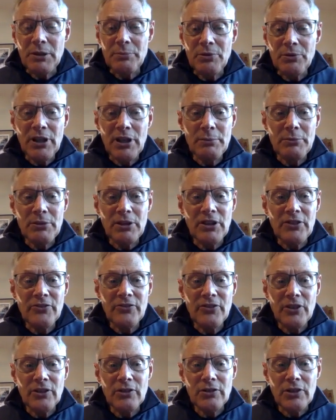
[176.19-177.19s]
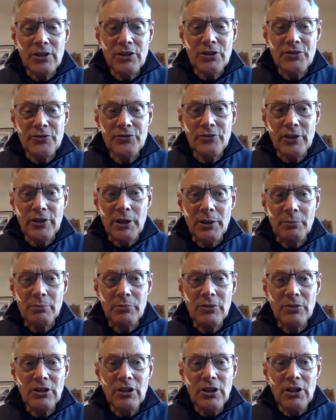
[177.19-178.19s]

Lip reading: primary focus from